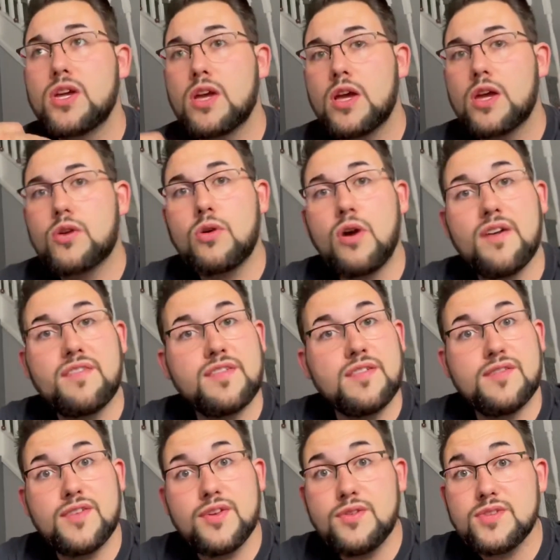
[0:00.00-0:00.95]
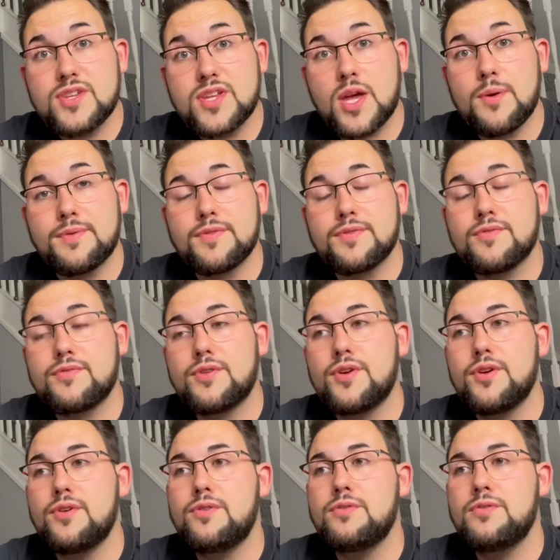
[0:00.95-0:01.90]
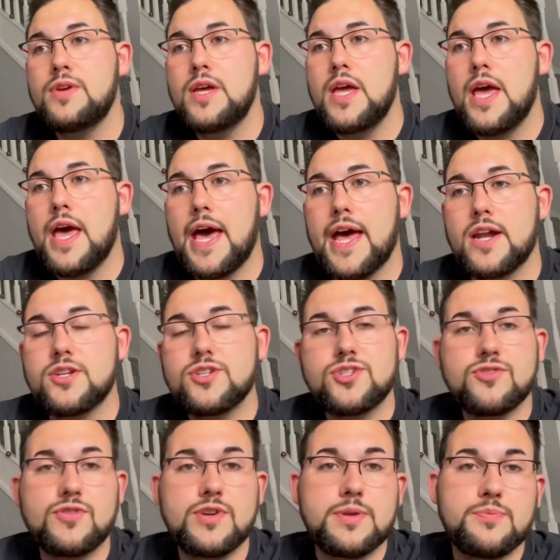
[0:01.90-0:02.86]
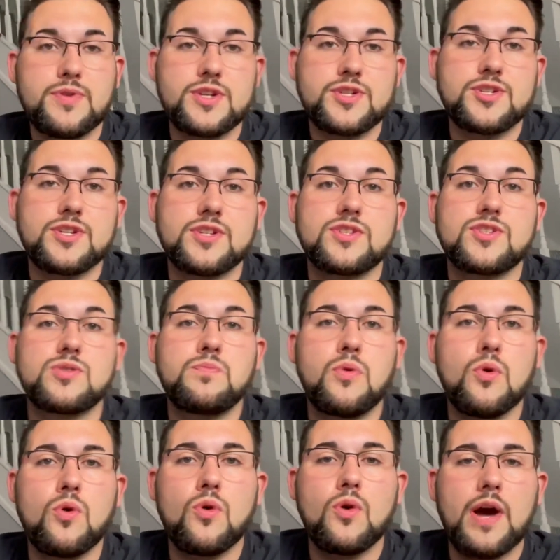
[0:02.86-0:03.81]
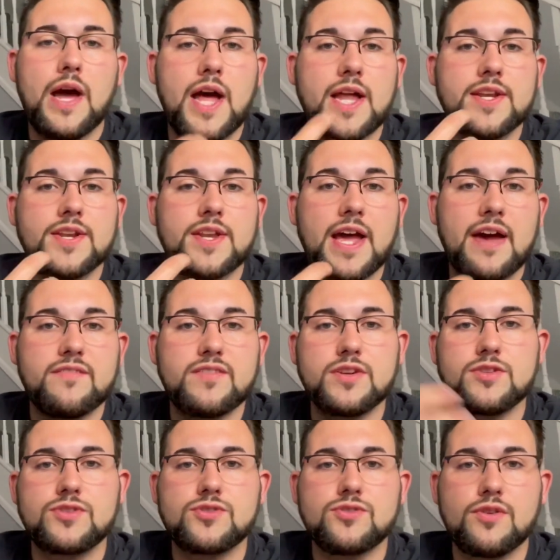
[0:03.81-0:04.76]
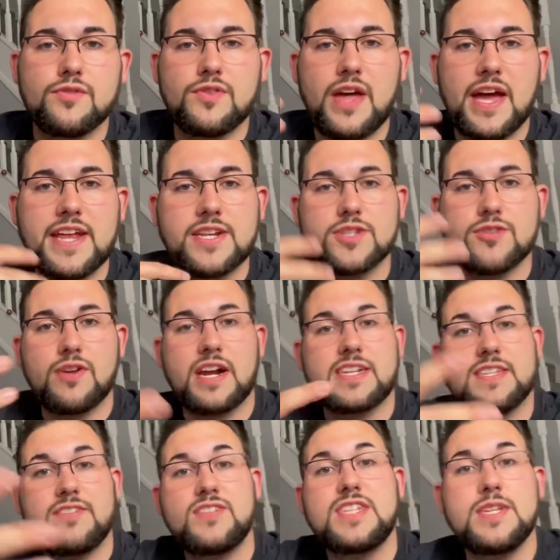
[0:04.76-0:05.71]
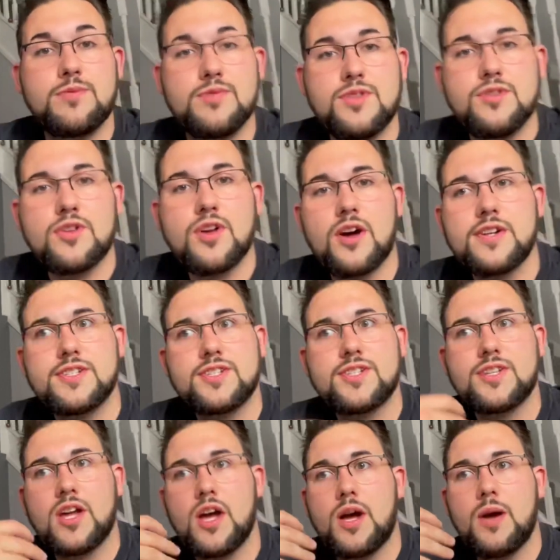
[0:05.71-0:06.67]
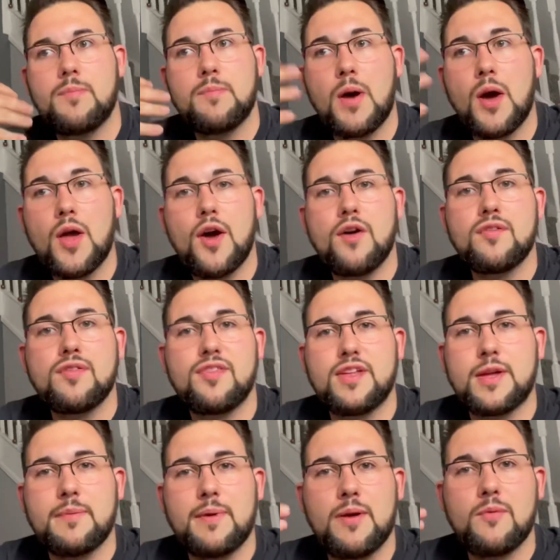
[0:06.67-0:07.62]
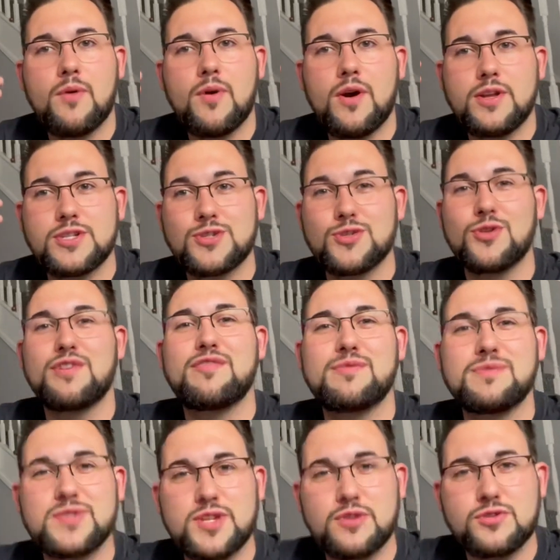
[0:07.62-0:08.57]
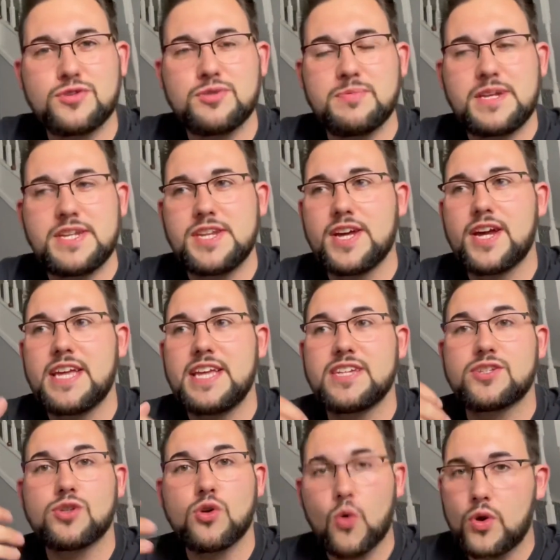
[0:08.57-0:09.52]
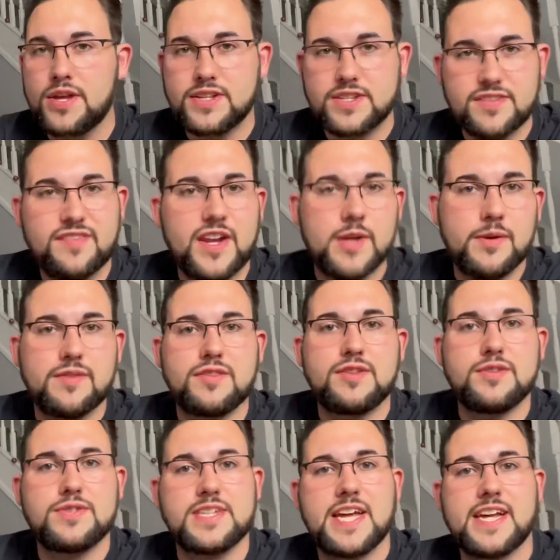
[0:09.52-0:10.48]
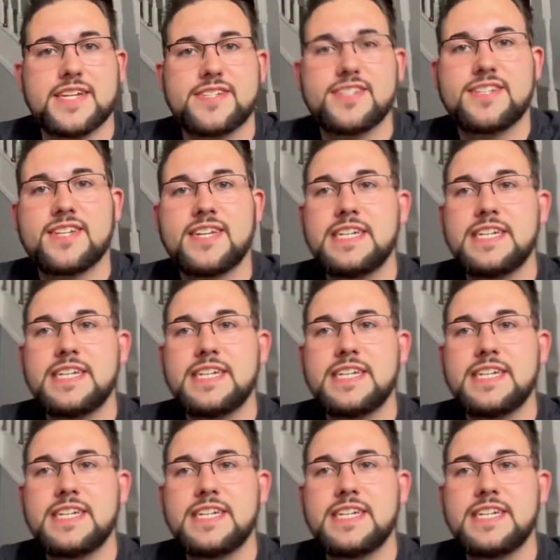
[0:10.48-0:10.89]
quite a few views are coming through, and I just really appreciate the support and having sort of that interactivity with you guys. My whole thing about what I enjoy from social media is talking to fellow enthusiasts.